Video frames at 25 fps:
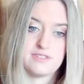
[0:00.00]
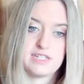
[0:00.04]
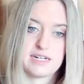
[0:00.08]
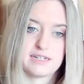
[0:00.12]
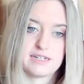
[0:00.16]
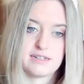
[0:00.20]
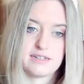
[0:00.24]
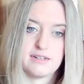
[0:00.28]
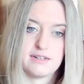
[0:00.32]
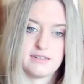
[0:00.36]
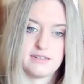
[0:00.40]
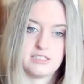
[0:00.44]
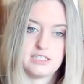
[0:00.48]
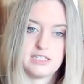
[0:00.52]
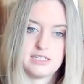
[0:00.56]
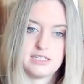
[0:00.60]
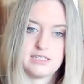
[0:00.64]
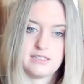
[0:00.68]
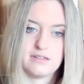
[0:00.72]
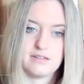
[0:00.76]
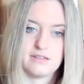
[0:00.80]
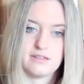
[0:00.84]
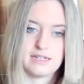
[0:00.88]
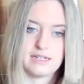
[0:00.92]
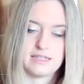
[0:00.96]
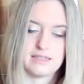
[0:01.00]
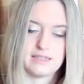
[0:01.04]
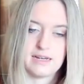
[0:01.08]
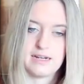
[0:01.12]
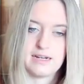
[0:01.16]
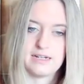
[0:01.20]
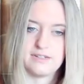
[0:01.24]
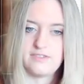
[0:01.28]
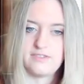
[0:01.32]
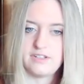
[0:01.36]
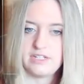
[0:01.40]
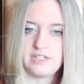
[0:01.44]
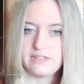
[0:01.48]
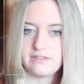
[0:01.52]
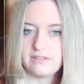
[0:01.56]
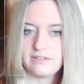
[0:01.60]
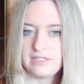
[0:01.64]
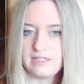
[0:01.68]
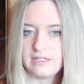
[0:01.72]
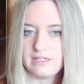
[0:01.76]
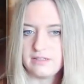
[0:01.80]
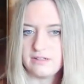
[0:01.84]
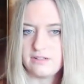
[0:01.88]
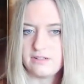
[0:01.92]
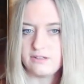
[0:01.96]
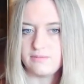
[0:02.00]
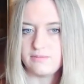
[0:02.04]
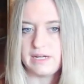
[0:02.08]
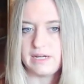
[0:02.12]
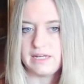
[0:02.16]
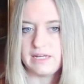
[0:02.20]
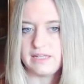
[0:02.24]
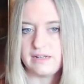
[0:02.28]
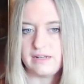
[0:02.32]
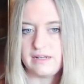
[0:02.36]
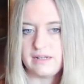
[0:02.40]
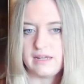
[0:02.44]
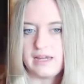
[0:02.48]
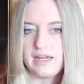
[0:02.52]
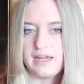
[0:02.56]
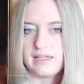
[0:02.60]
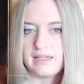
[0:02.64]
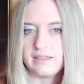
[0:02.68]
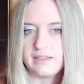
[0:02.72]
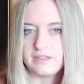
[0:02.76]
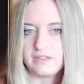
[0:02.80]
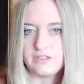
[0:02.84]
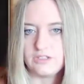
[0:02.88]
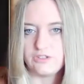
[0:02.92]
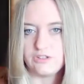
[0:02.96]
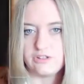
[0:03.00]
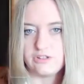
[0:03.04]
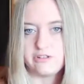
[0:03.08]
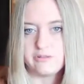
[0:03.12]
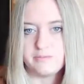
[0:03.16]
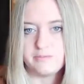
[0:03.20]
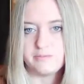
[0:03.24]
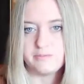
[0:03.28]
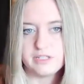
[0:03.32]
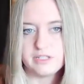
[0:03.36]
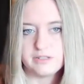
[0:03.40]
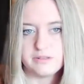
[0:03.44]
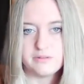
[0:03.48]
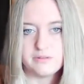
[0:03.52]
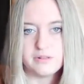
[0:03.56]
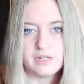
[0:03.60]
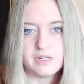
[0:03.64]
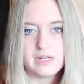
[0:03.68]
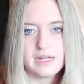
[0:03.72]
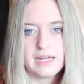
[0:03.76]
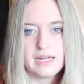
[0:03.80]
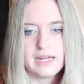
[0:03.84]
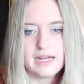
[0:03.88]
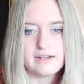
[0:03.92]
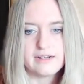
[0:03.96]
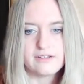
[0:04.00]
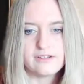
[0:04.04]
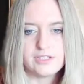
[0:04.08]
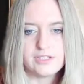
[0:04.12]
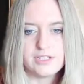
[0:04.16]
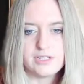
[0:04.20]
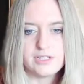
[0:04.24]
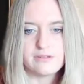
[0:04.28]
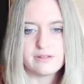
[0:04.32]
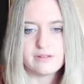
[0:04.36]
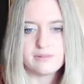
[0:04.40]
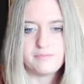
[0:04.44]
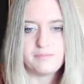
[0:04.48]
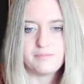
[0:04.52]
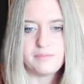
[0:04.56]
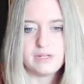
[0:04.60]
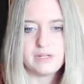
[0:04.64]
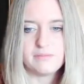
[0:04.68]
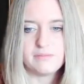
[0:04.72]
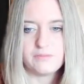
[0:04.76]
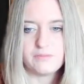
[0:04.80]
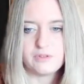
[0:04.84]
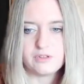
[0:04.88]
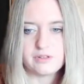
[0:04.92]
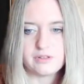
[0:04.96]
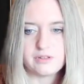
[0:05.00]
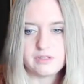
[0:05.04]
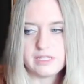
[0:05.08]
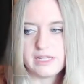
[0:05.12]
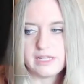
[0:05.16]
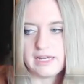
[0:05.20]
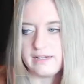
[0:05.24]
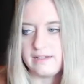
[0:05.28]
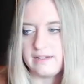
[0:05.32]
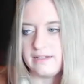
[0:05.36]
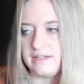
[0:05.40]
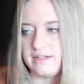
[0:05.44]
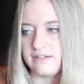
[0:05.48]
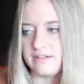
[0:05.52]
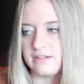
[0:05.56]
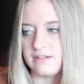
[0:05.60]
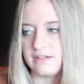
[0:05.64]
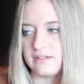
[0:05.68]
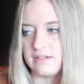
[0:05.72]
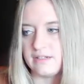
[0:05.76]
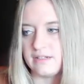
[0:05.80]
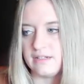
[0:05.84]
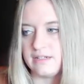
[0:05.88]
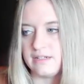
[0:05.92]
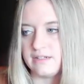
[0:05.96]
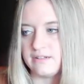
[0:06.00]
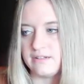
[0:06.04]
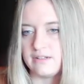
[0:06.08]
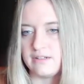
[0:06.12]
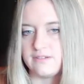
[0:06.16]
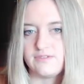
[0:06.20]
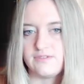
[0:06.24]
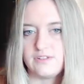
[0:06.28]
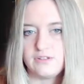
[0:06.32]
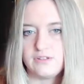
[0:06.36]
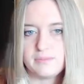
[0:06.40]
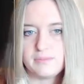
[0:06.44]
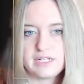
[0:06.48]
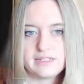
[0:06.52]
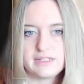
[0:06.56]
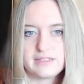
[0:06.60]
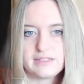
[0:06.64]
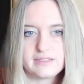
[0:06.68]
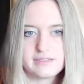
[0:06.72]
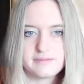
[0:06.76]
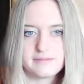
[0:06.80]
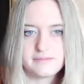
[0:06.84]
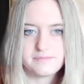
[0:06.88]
technologies, so like the high frequency alarm and the strobe. So I'll show a bit more on that here in a few minutes.